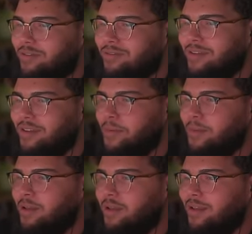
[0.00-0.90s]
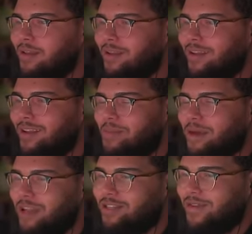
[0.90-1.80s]
Uh,
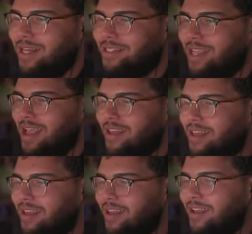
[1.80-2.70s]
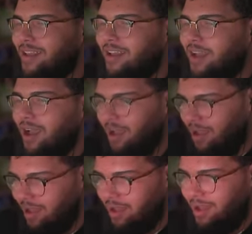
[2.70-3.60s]
Anybody else realize oh, that?
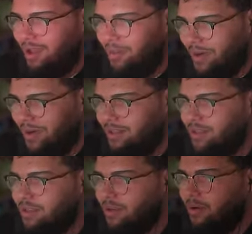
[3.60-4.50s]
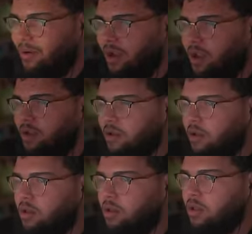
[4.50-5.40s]
Uh, apparently. Wait, it's
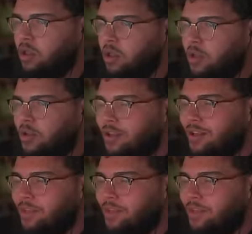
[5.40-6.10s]
flooded. We can't even leave.